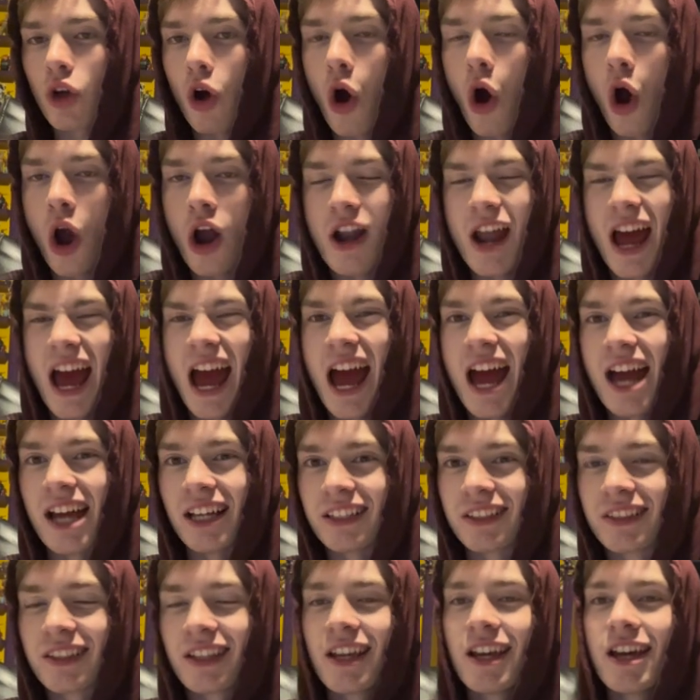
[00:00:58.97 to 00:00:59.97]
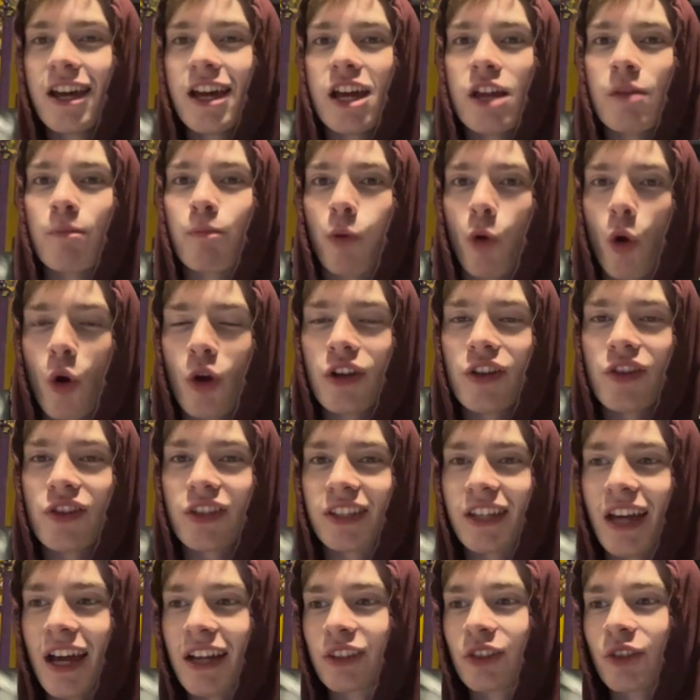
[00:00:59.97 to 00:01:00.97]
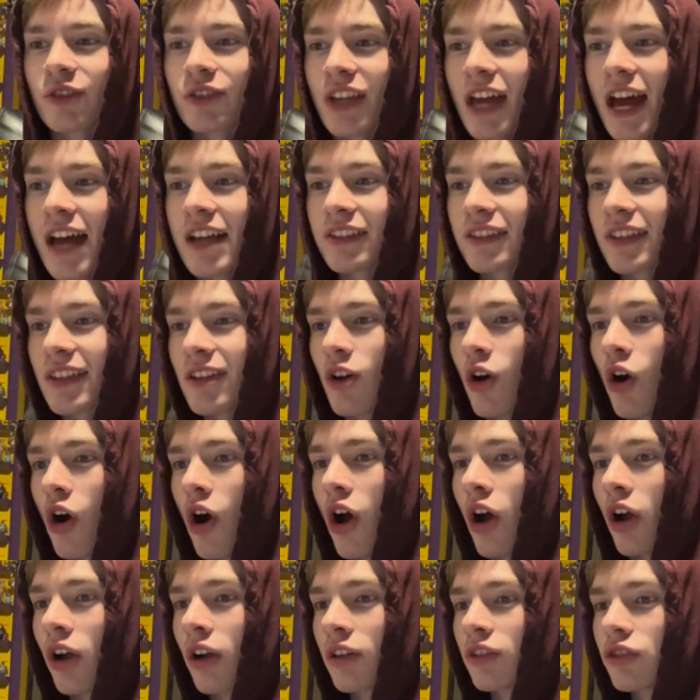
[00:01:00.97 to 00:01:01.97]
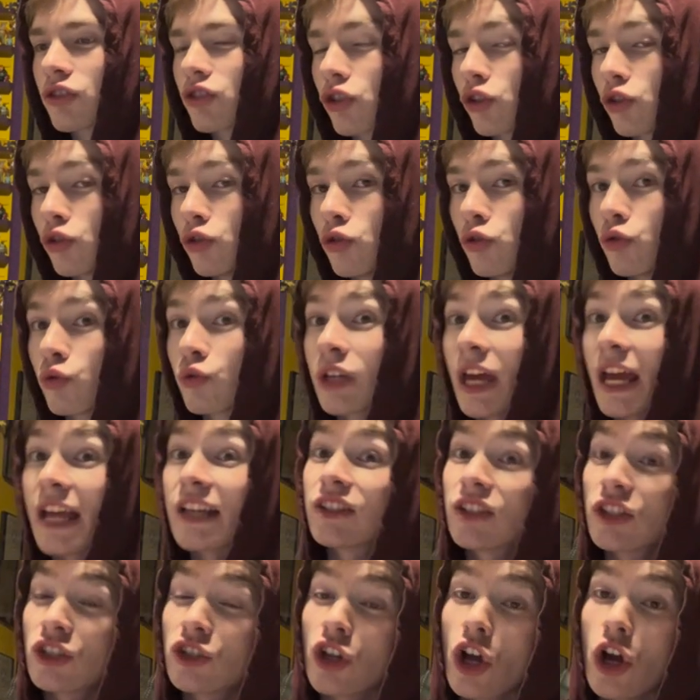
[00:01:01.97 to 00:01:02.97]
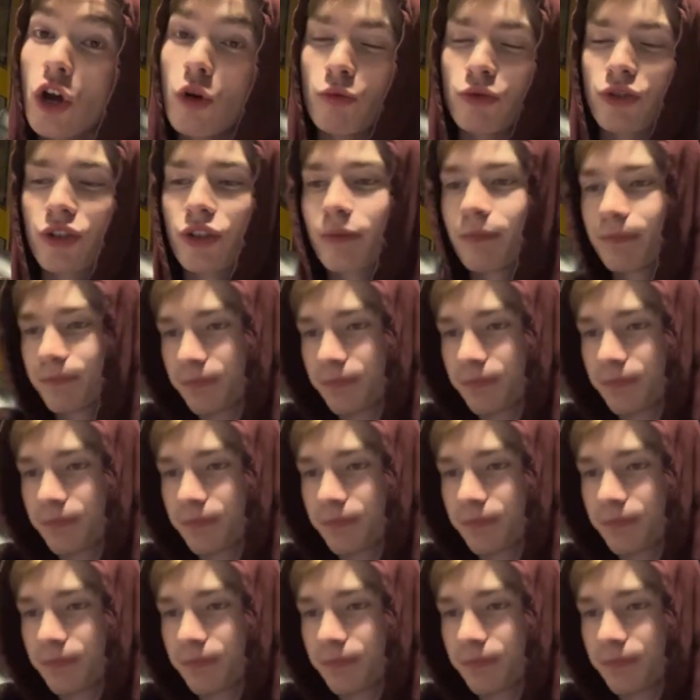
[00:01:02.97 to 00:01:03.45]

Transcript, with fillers: aren't as important to characters as they are to Casey Jones.